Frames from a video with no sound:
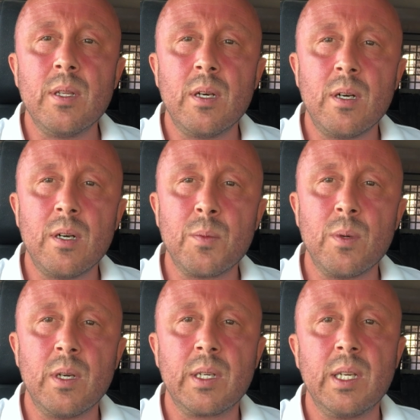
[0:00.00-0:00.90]
the hard
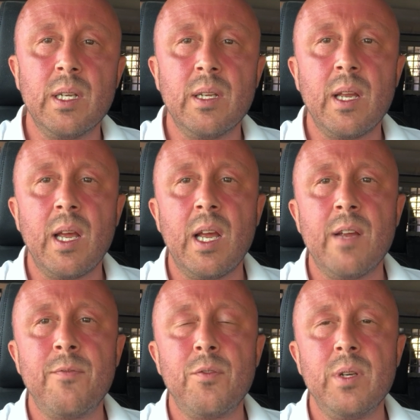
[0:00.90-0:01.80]
work in
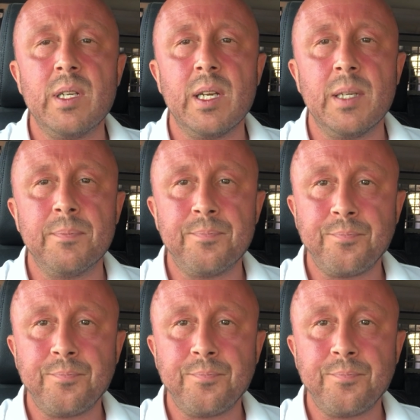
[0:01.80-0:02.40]
every day.